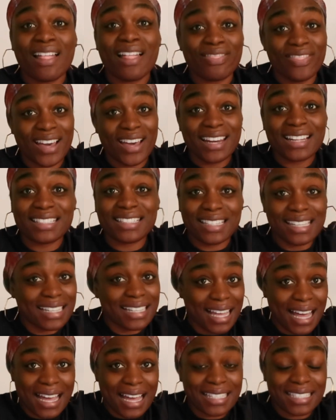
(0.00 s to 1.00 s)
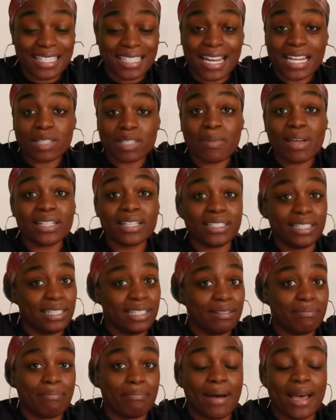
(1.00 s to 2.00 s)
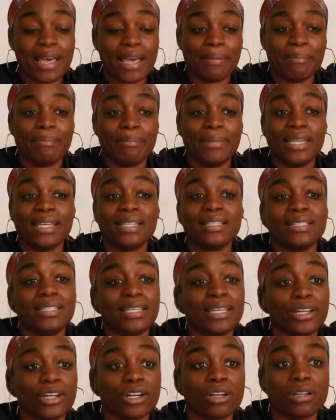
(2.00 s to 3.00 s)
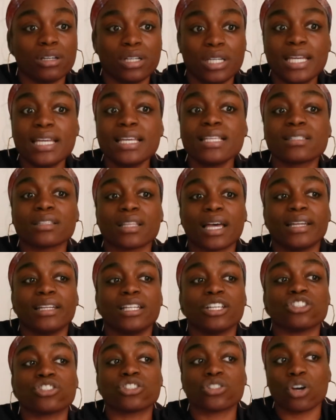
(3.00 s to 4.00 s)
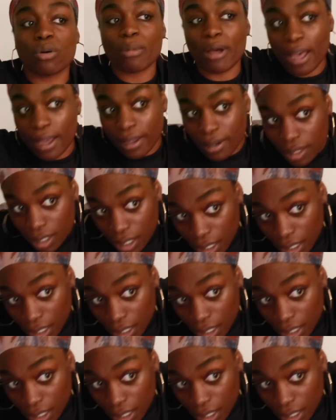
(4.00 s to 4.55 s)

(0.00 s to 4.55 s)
that is it, guys. That is my mid-year. It is lightning so bad,